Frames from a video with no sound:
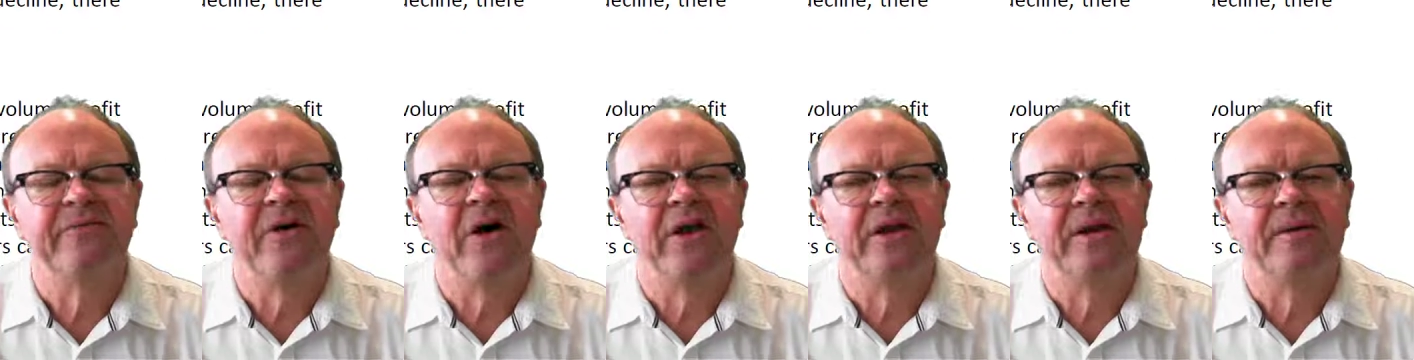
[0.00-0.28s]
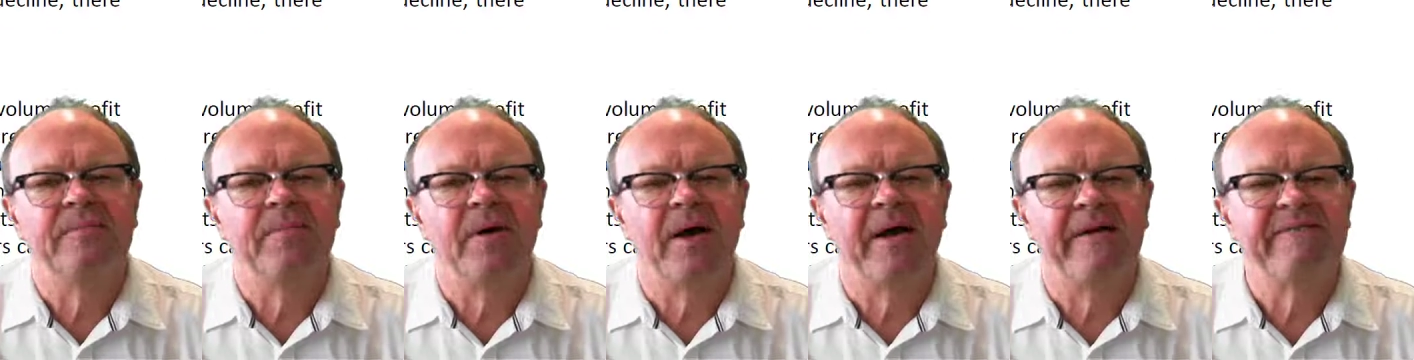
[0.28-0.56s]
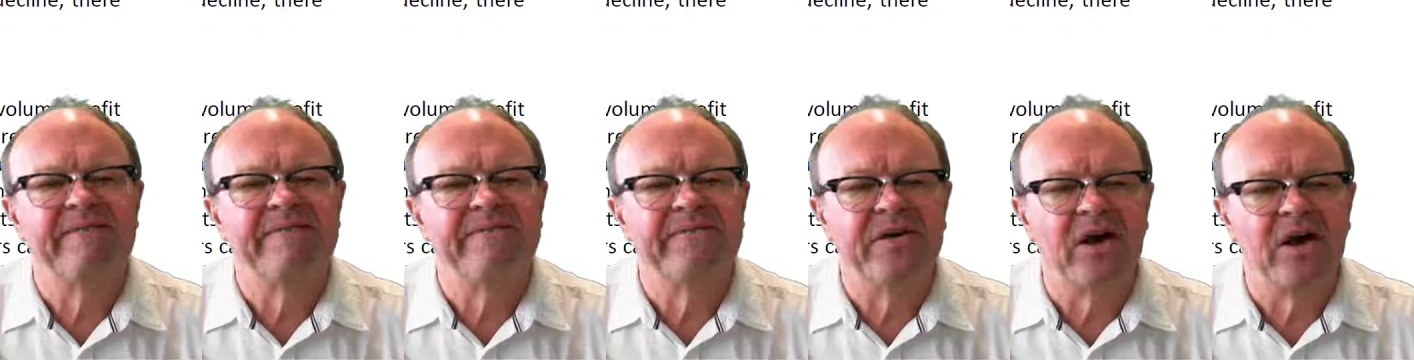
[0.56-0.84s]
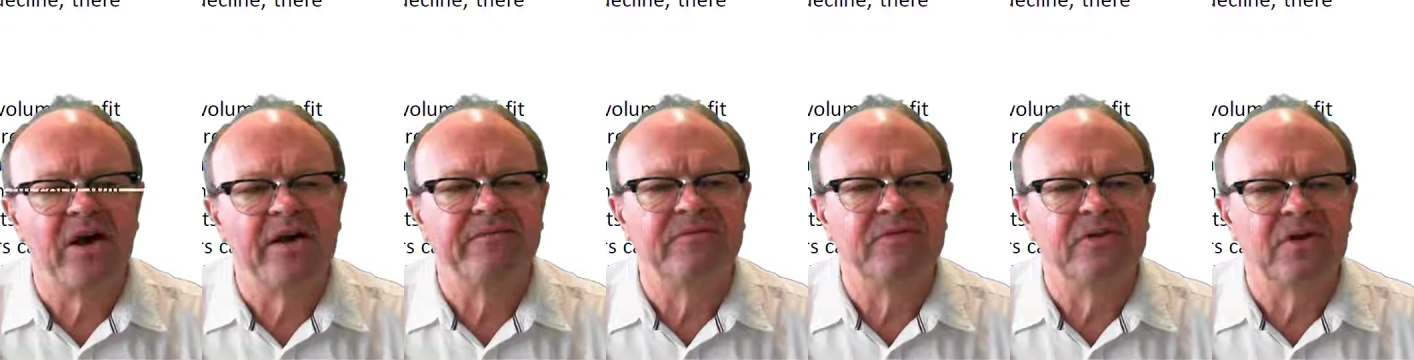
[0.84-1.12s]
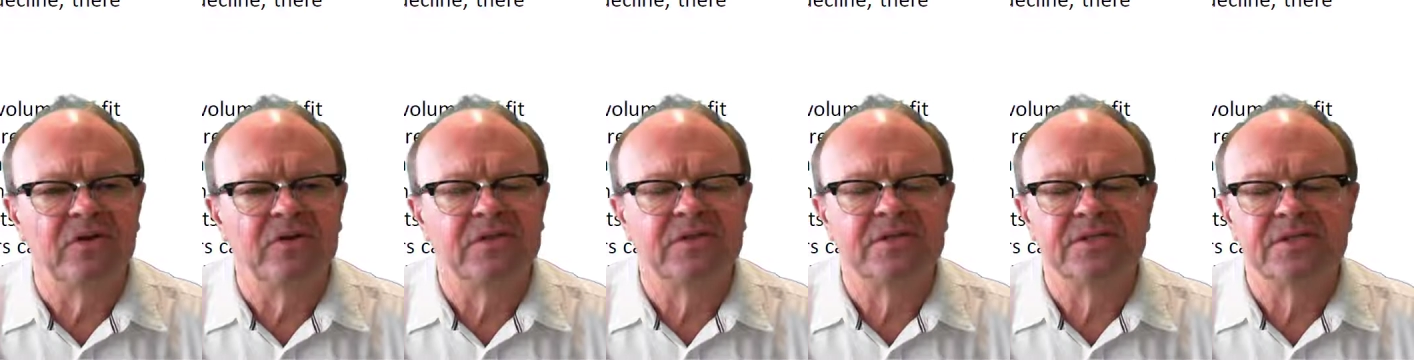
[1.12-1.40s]
divided by
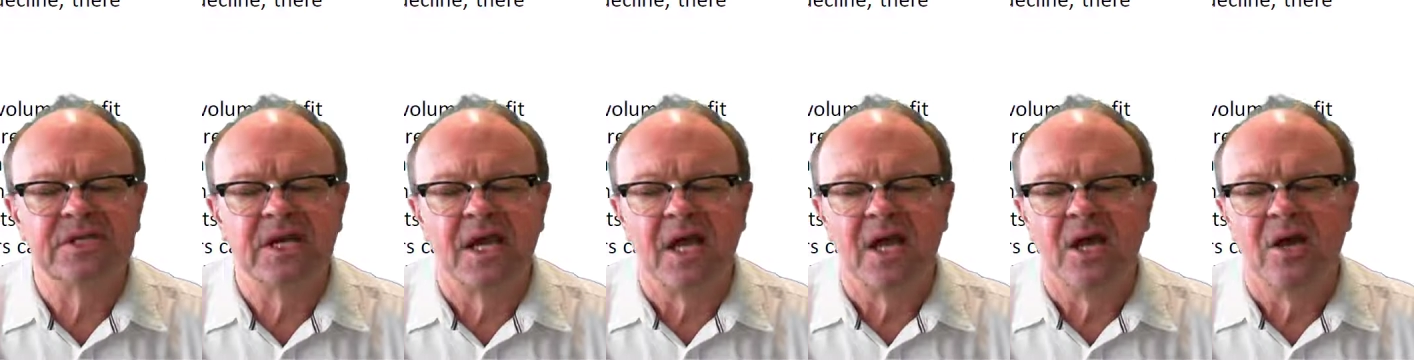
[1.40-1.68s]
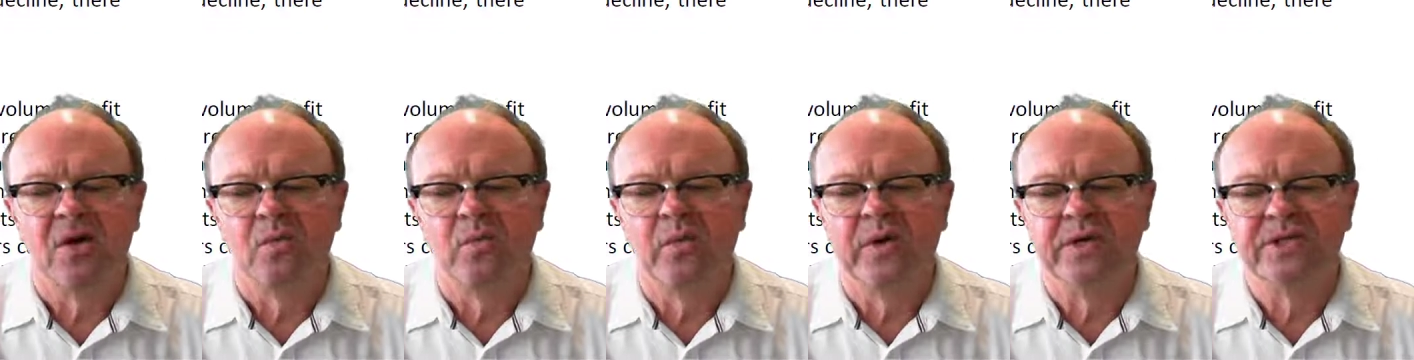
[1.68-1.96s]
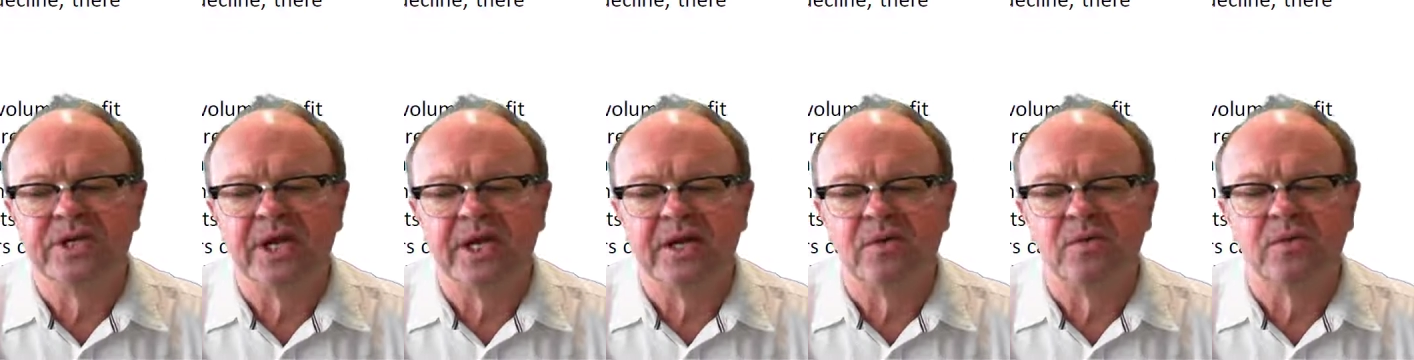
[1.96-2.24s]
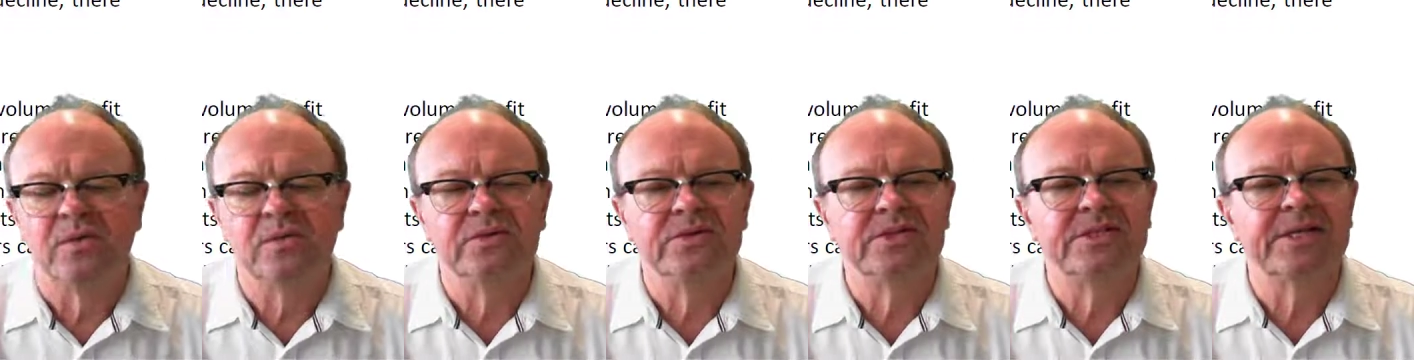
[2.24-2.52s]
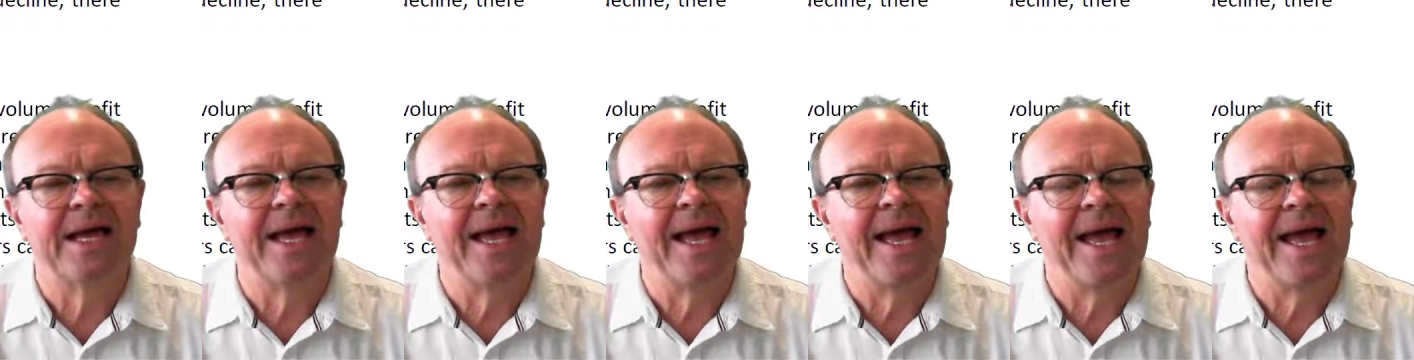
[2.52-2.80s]
$5, which
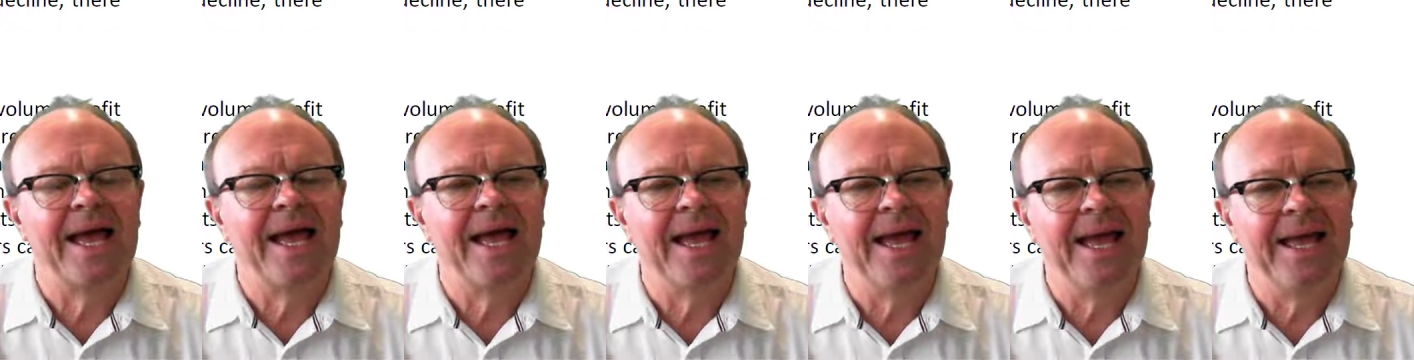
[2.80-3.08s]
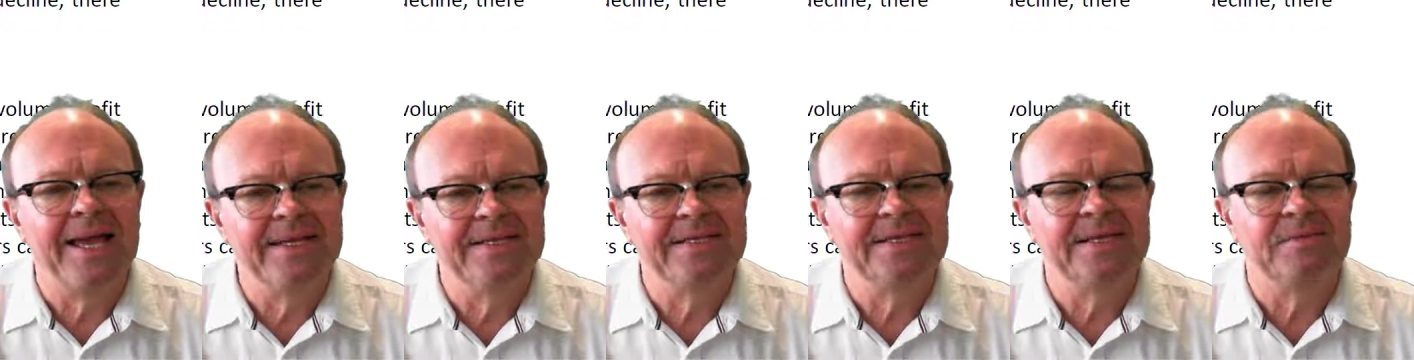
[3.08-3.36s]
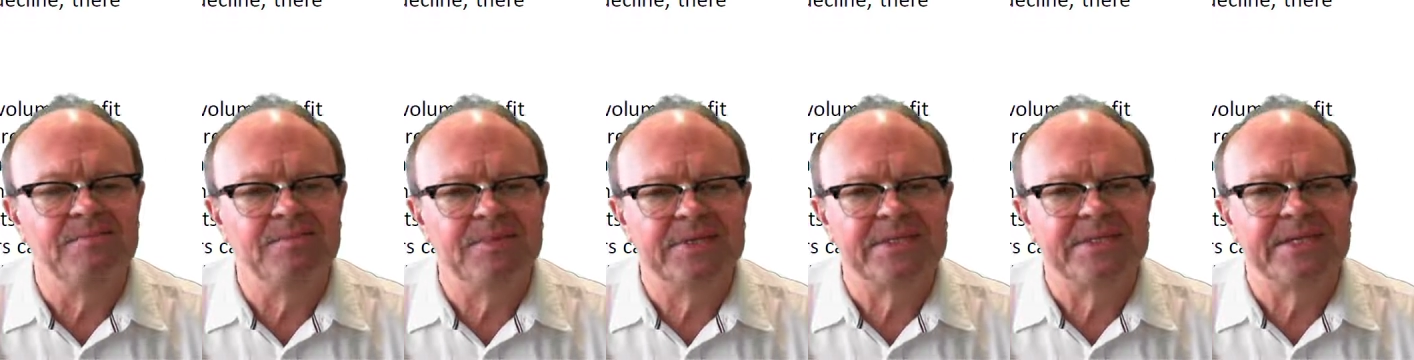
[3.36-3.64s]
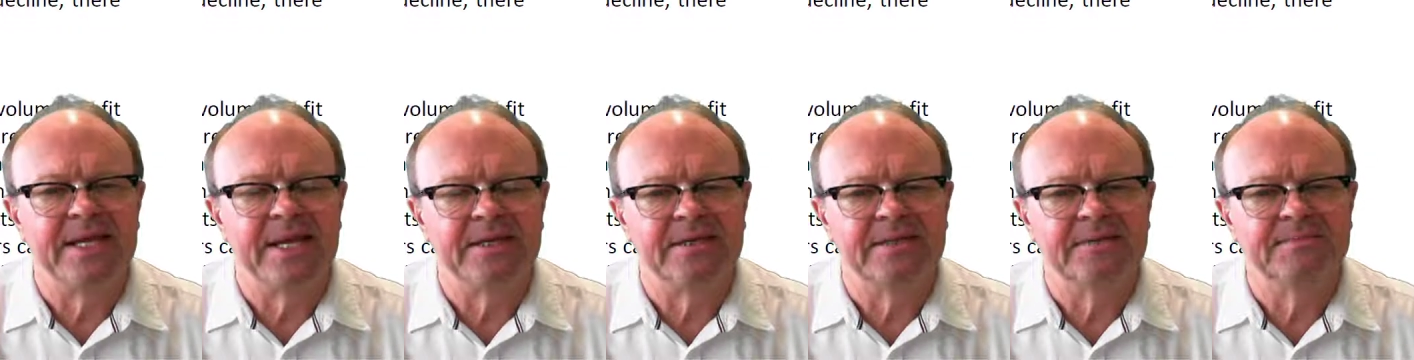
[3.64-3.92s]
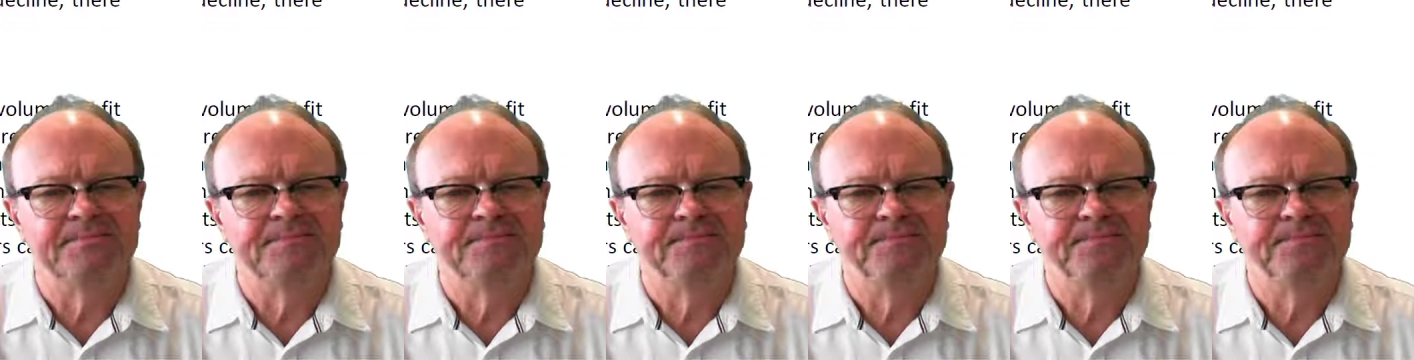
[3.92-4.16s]
equals 80%.